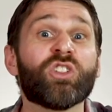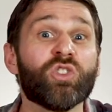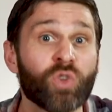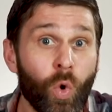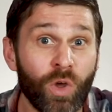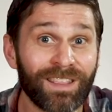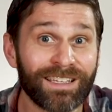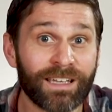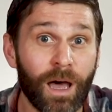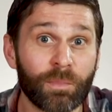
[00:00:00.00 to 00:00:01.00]
knowing
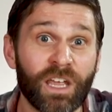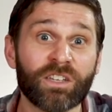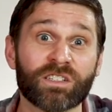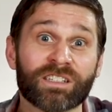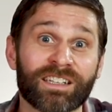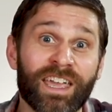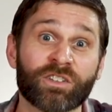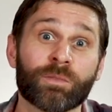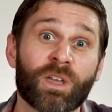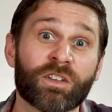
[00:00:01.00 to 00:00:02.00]
these combinations can
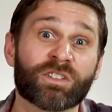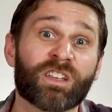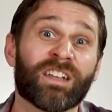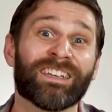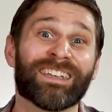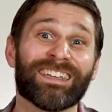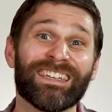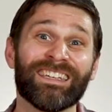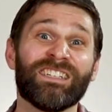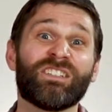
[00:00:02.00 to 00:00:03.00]
actually make your studying
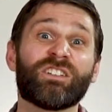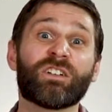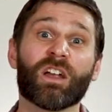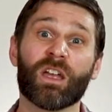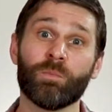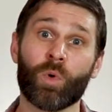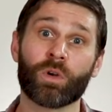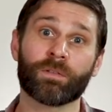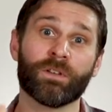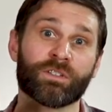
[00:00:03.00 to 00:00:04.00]
easier and
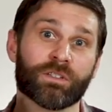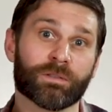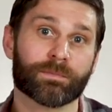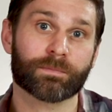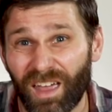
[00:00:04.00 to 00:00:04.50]
more efficient.